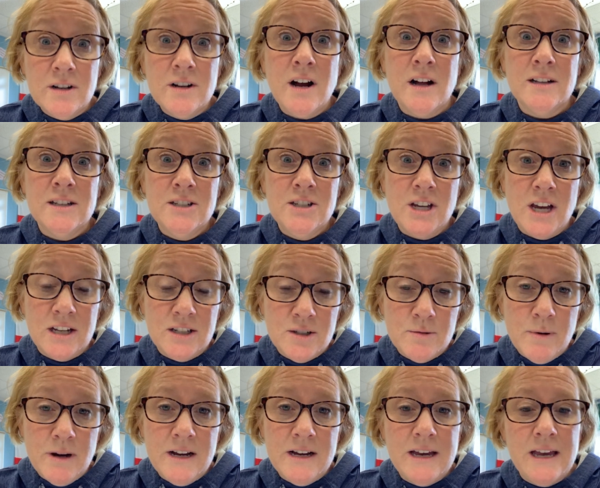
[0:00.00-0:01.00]
college
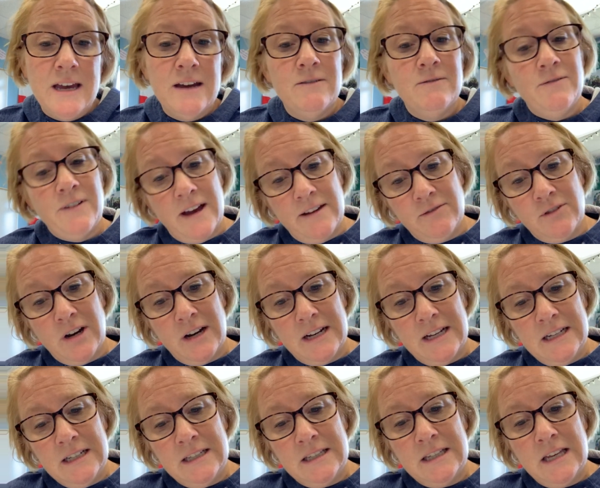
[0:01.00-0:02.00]
algebra and 5
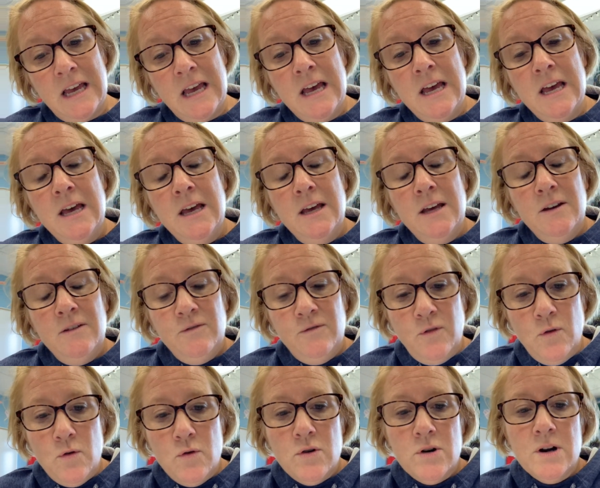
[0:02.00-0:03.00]
credits
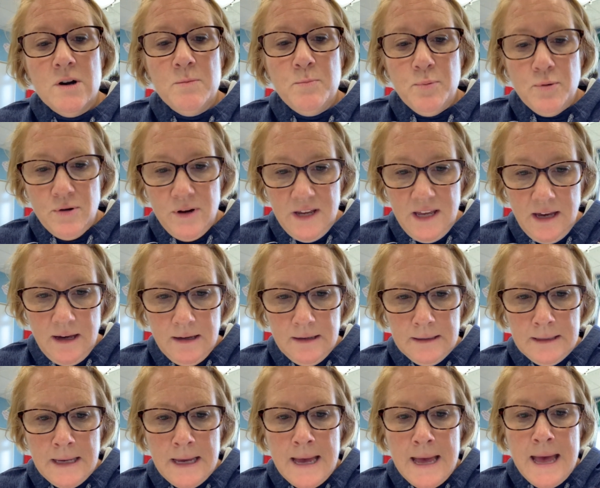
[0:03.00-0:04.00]
for pre-calc.